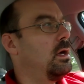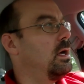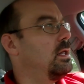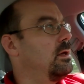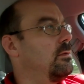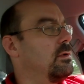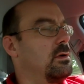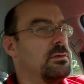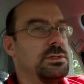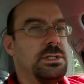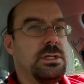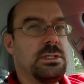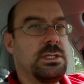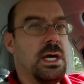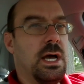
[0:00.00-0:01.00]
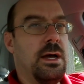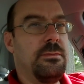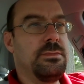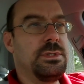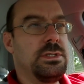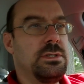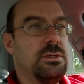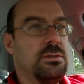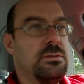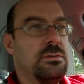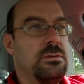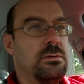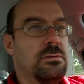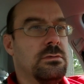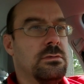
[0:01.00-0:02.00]
then when it was your time
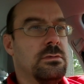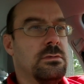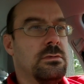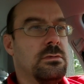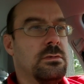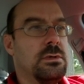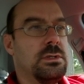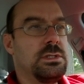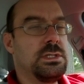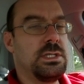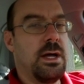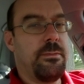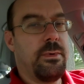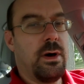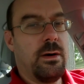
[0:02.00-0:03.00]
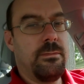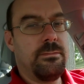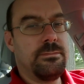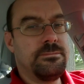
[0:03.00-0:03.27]
to step up,